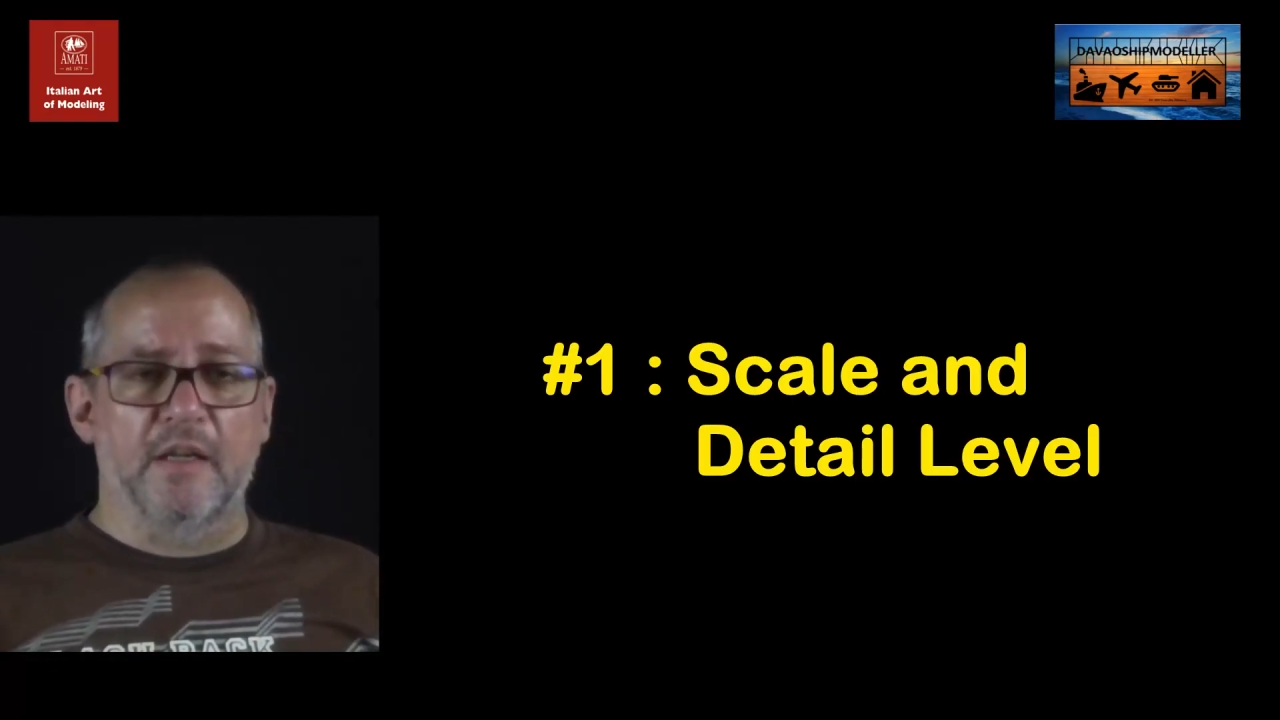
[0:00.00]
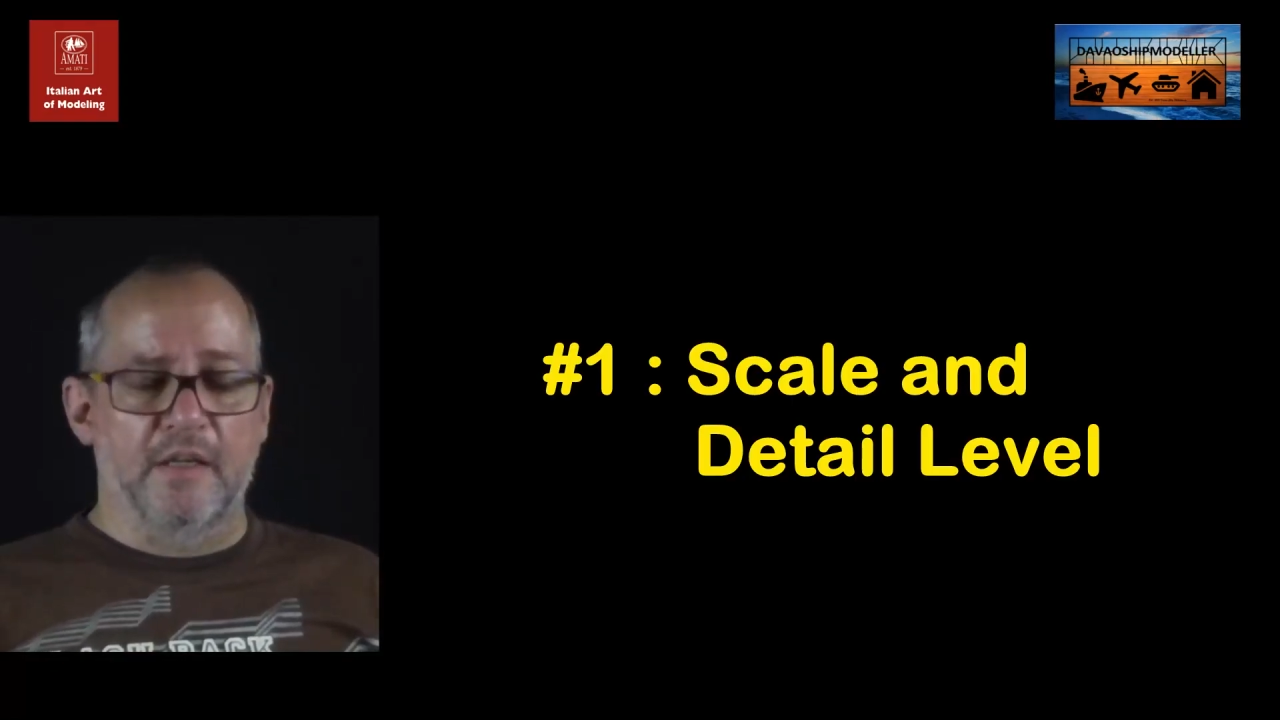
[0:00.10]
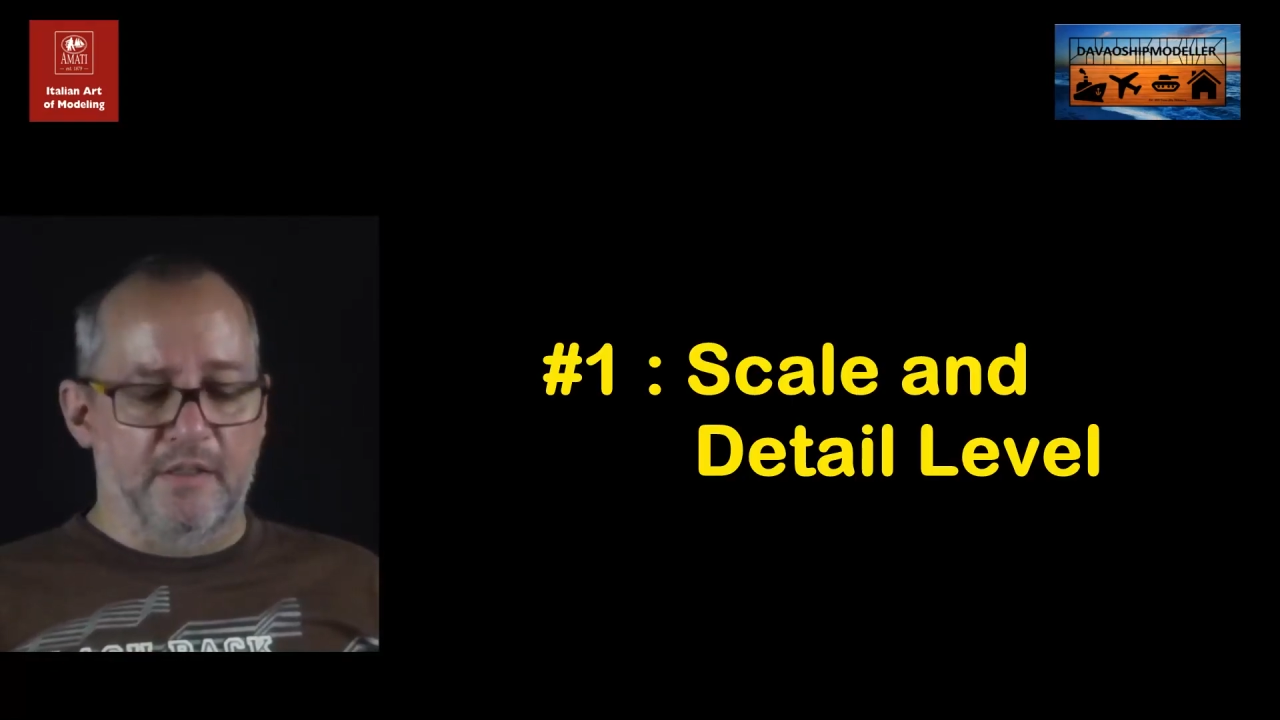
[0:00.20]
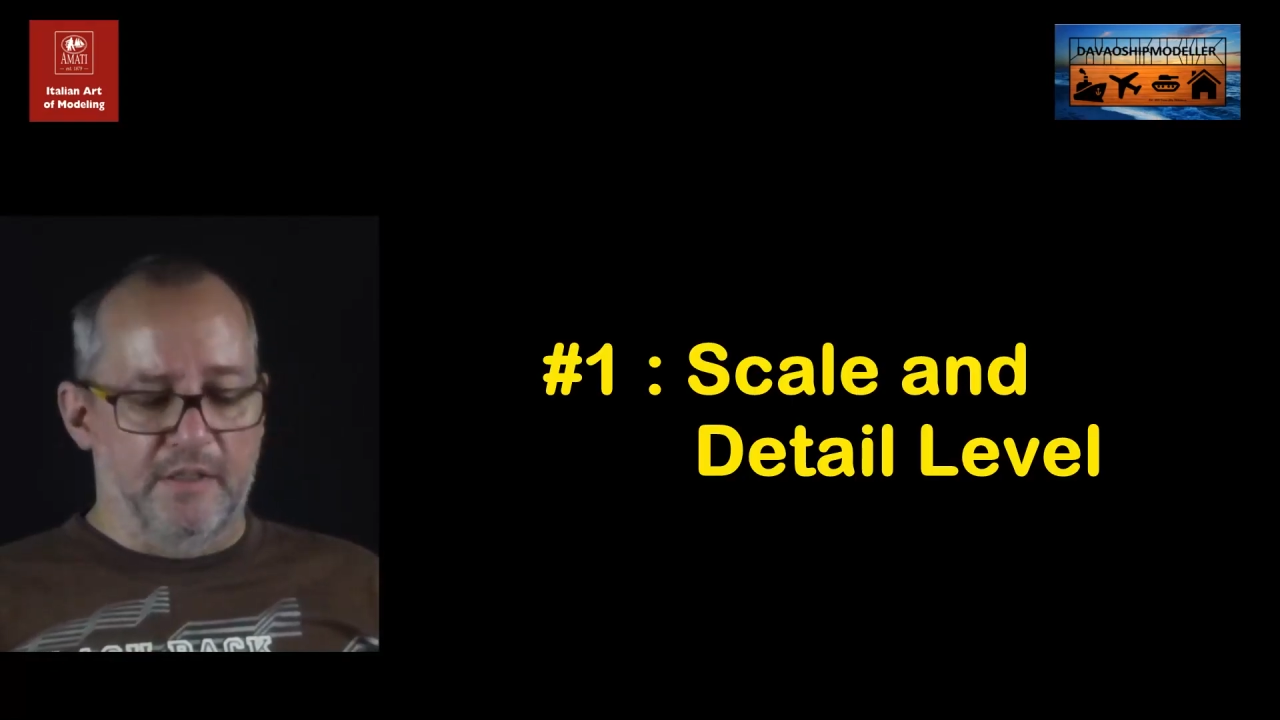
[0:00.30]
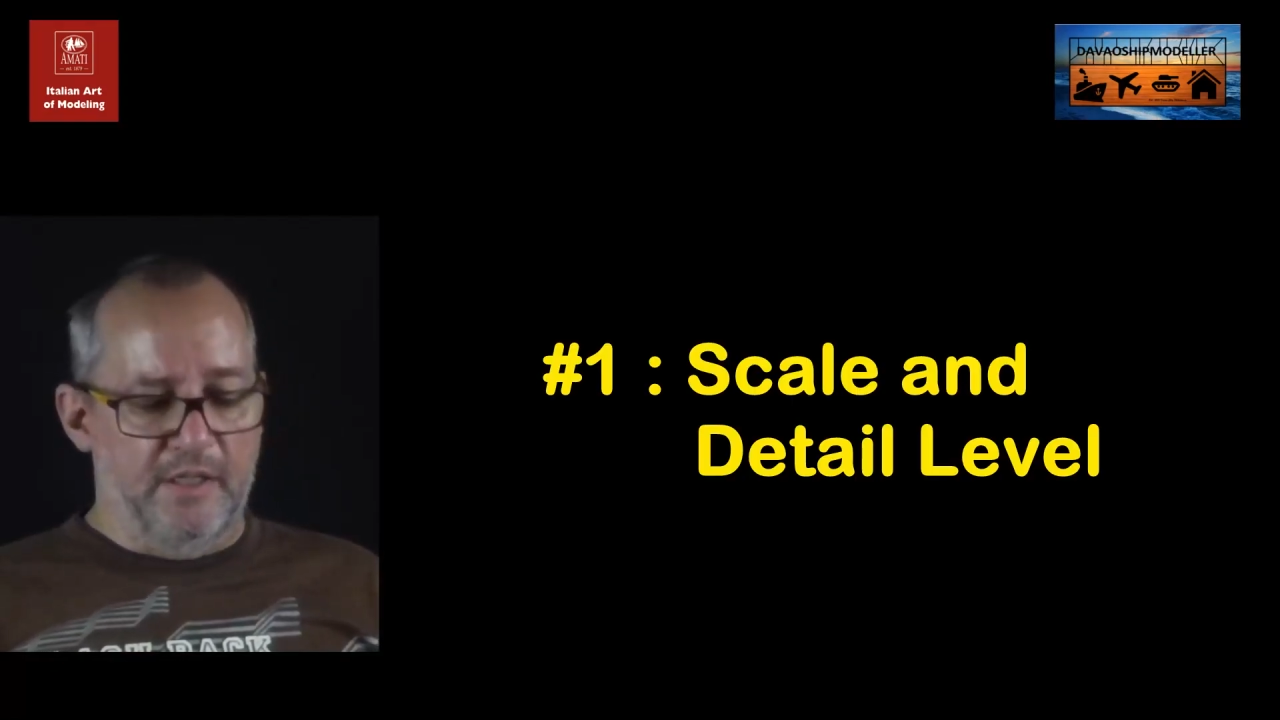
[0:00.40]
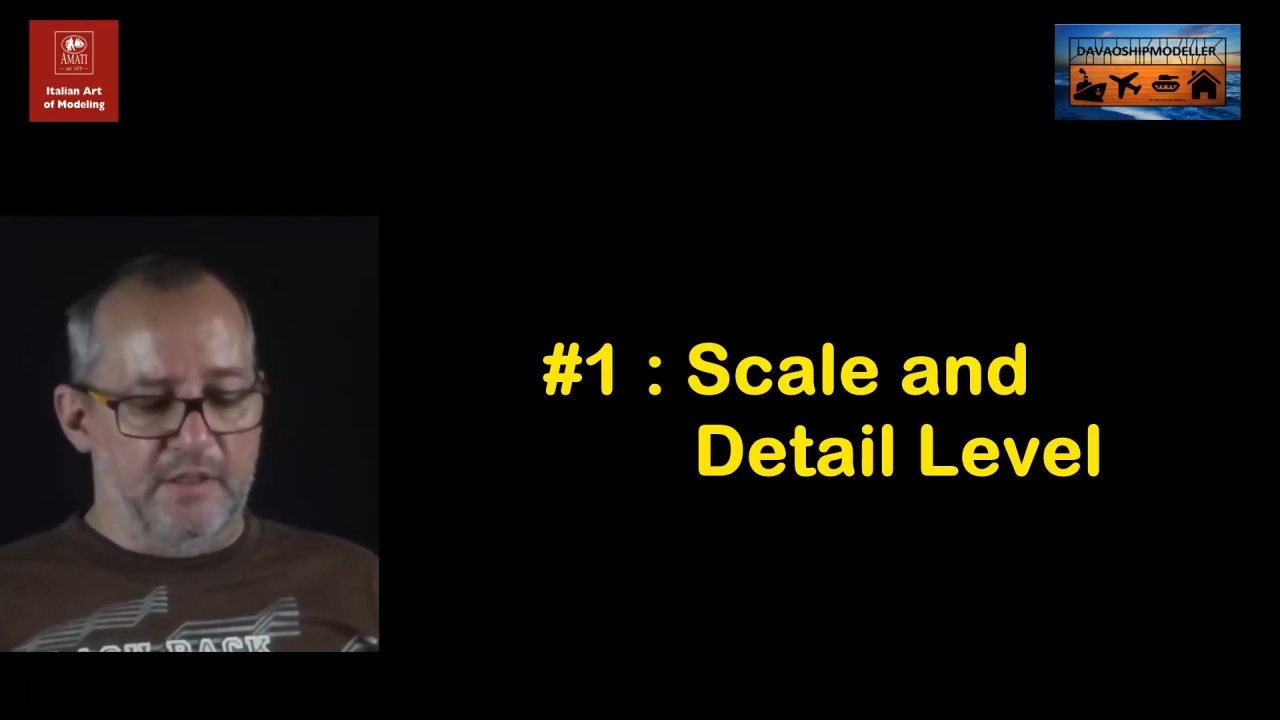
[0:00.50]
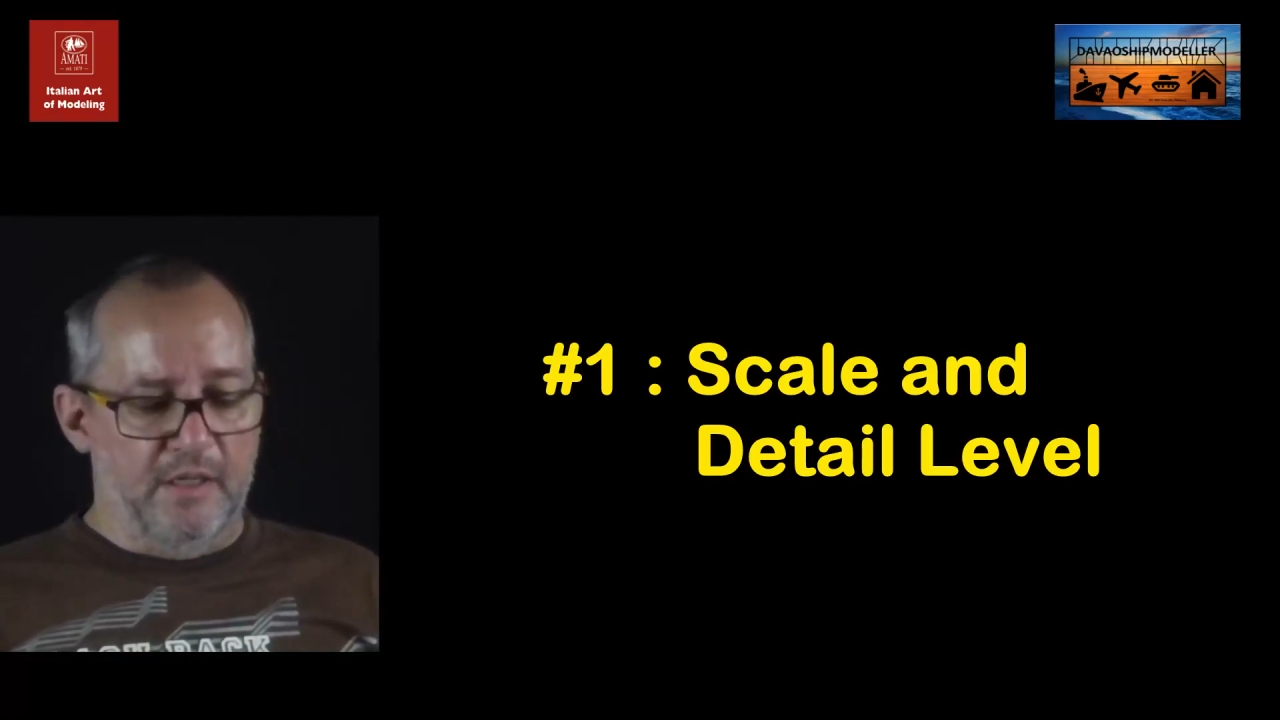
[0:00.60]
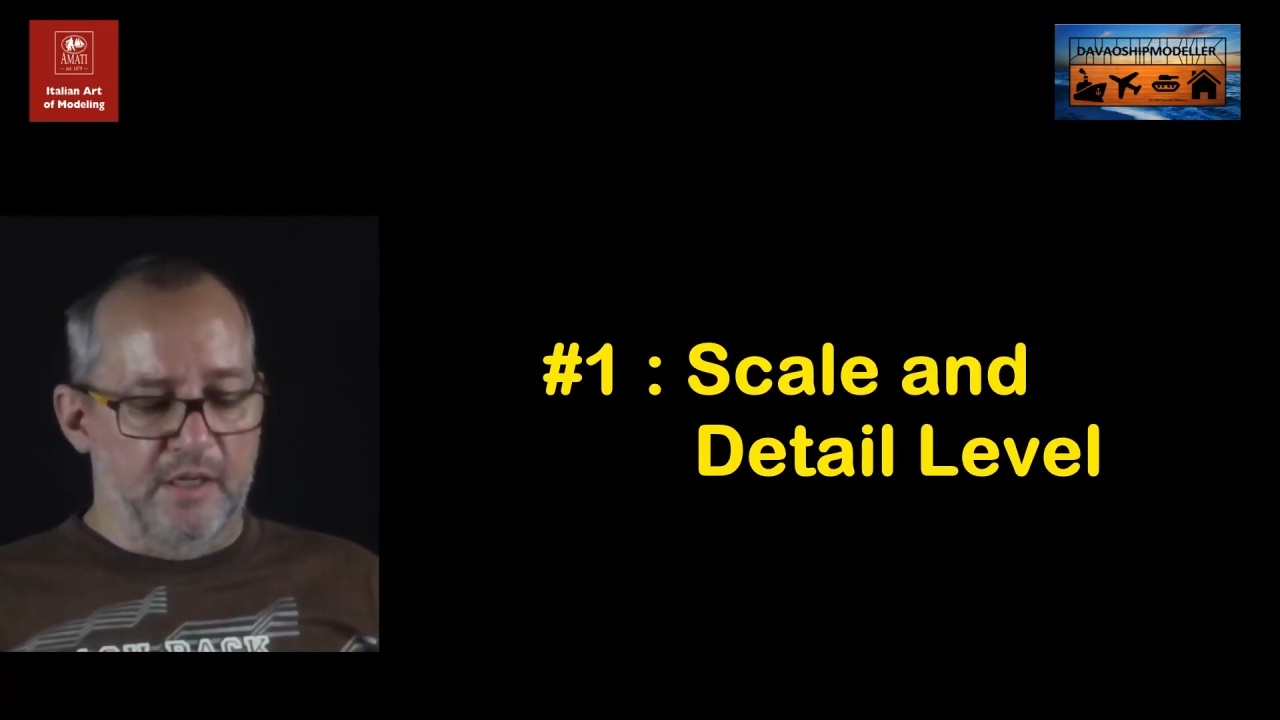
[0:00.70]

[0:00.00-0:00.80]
and detail